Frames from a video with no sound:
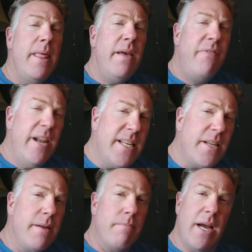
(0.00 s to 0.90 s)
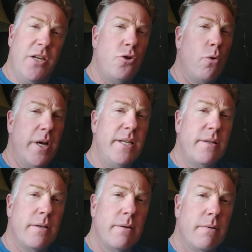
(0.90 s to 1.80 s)
If it isn't my
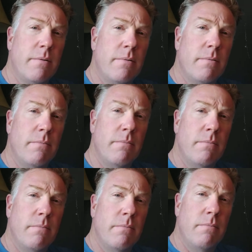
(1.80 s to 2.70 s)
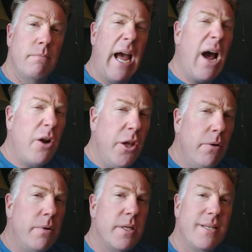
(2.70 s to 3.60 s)
choice, how do
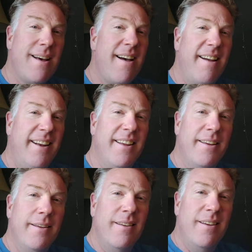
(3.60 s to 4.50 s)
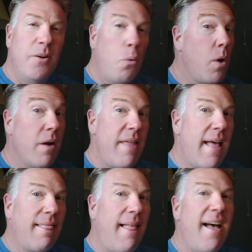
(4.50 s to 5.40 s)
you decide where
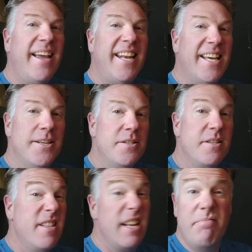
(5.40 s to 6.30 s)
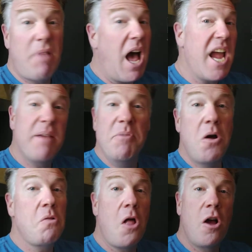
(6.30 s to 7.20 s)
that line is that I am
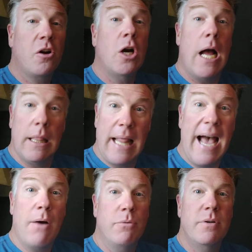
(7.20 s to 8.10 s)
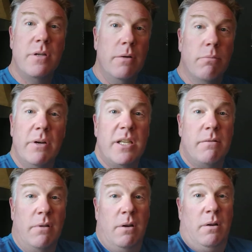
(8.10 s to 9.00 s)
no longer allowed to re-
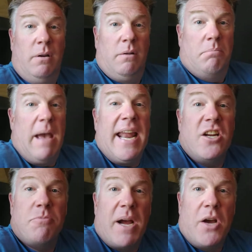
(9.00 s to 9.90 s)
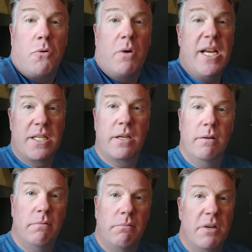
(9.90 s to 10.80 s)
manage my own risk.
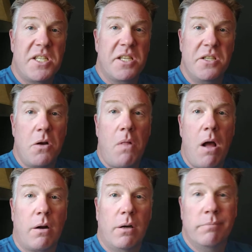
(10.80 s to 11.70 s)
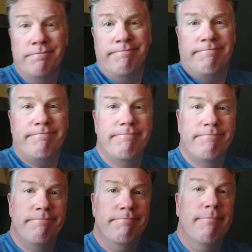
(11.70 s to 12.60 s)
Risk is no longer
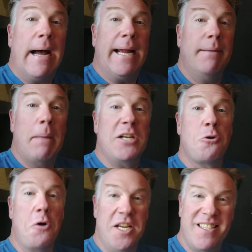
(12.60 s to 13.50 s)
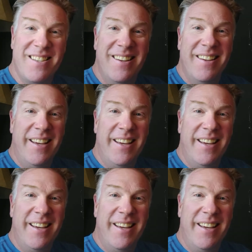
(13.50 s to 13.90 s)
my my choice.